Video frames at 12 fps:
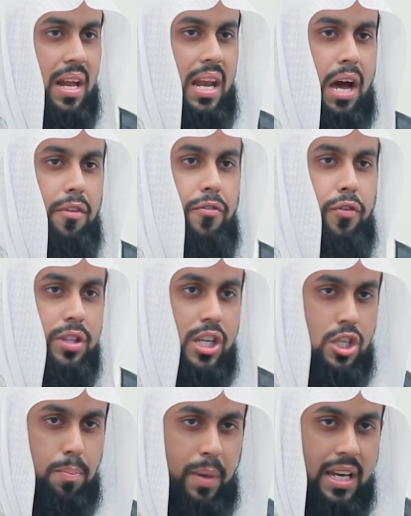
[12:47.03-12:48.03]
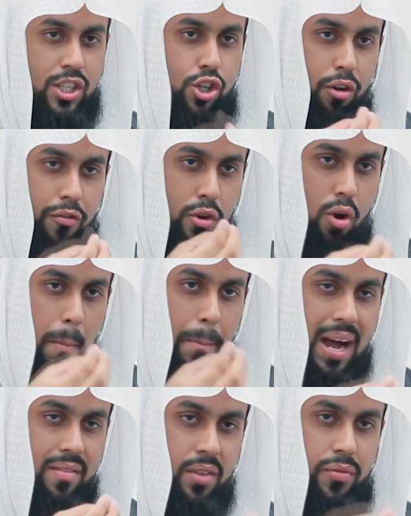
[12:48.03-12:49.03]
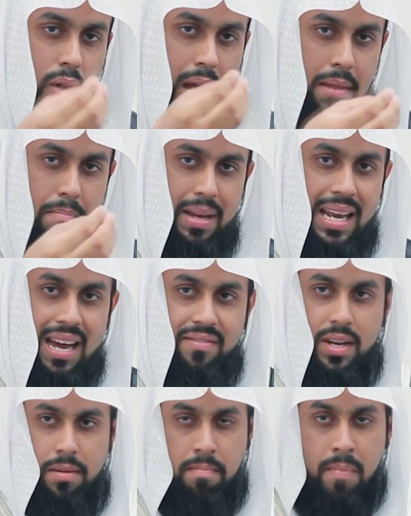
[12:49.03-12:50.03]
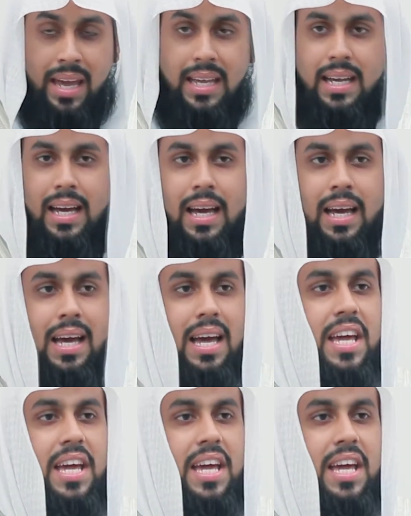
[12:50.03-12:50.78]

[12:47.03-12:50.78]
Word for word: the love for the speech of your powerful and beloved Maker,